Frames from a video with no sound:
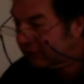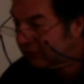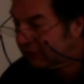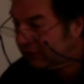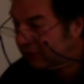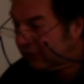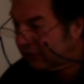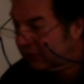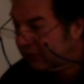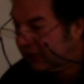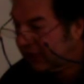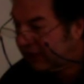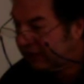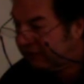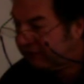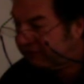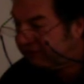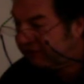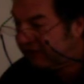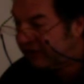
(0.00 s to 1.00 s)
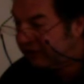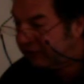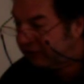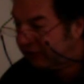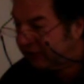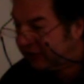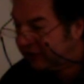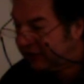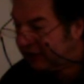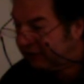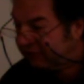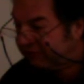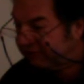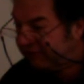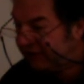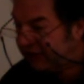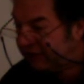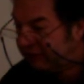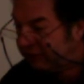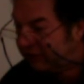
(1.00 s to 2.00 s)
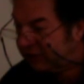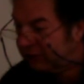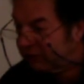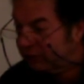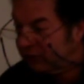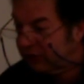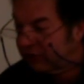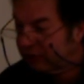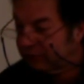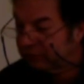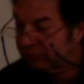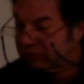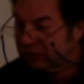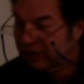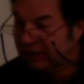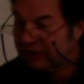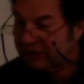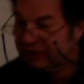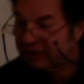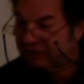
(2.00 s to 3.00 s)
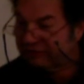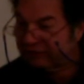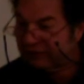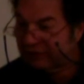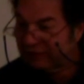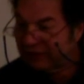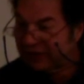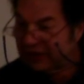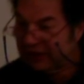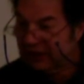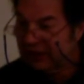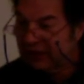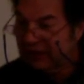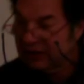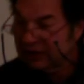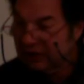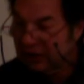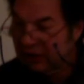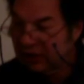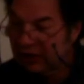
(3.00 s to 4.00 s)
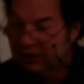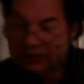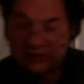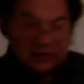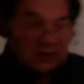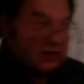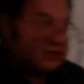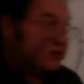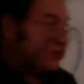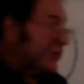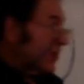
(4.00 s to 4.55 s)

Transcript: And feathering. Now, feathering will blend it from a solid